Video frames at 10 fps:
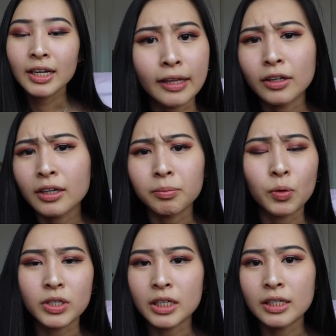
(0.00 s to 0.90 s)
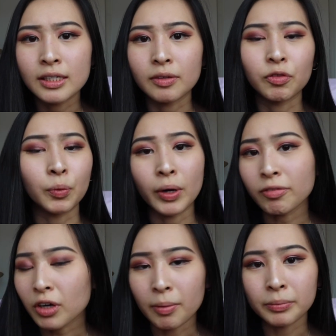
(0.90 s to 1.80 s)
and look up questions for
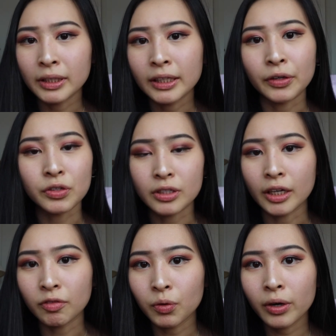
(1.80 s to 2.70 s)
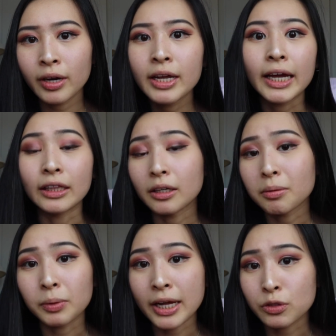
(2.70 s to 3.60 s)
whatever company that you're studying for and look
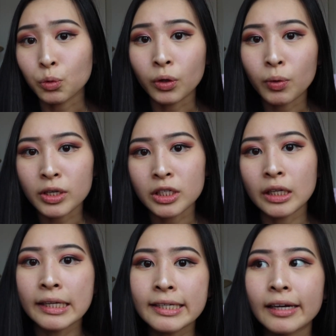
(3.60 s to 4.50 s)
up Glassdoor questions.